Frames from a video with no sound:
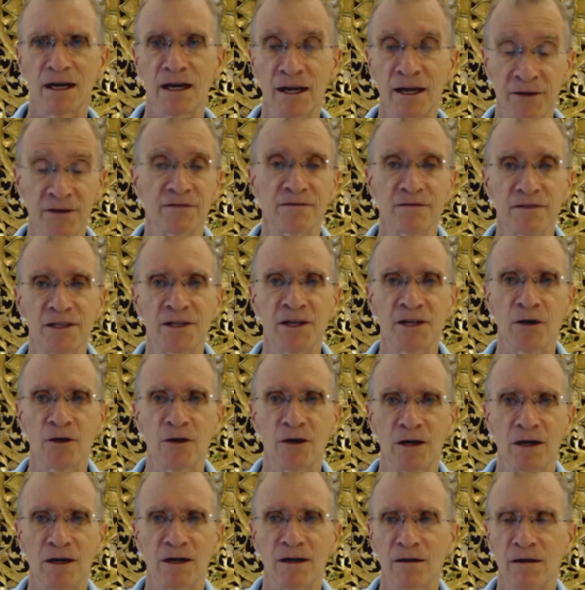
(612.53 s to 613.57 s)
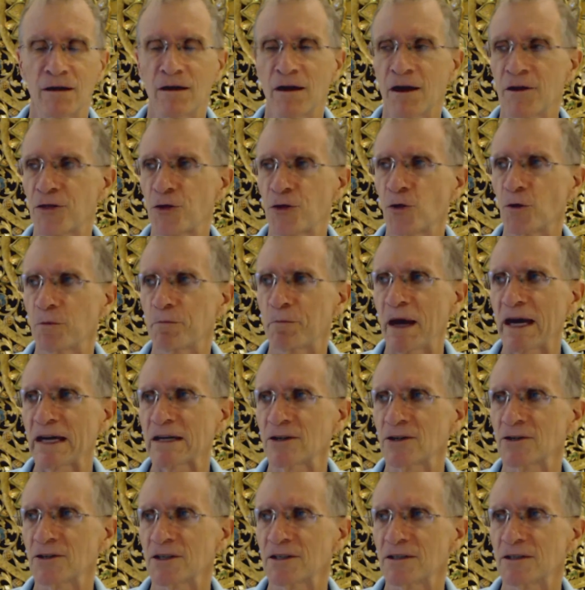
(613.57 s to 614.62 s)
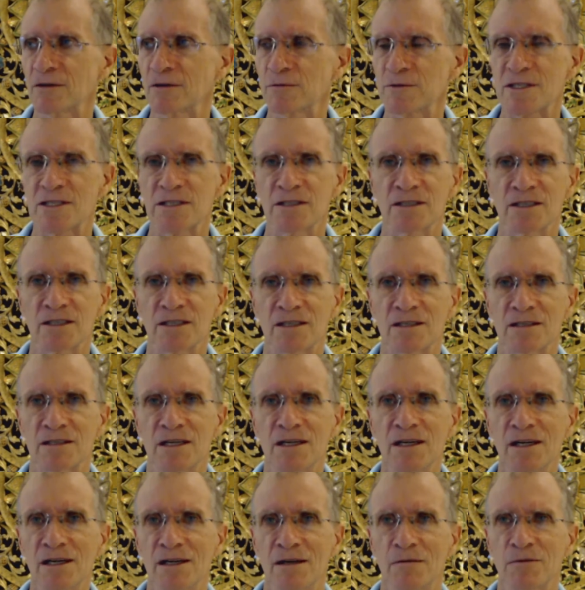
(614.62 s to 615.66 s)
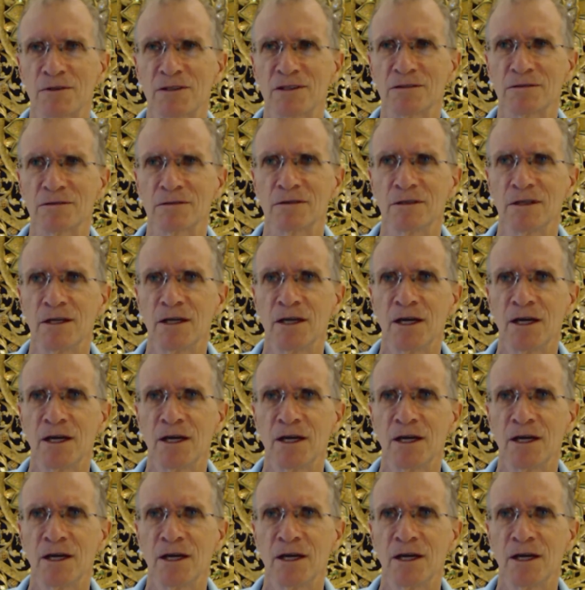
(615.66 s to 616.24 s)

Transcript: I thought back on it and it was like, yeah, well,